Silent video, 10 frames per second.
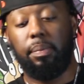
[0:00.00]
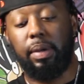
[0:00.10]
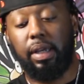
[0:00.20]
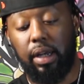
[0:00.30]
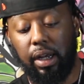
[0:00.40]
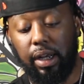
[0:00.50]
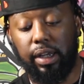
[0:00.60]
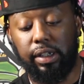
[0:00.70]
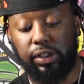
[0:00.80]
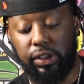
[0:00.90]

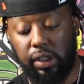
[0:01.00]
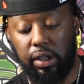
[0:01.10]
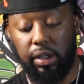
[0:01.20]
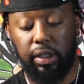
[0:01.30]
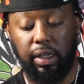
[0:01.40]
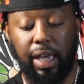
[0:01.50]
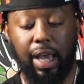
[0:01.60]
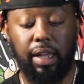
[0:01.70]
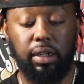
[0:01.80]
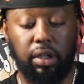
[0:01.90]
because
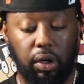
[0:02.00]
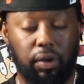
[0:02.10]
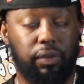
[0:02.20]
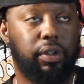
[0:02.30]
Calicoe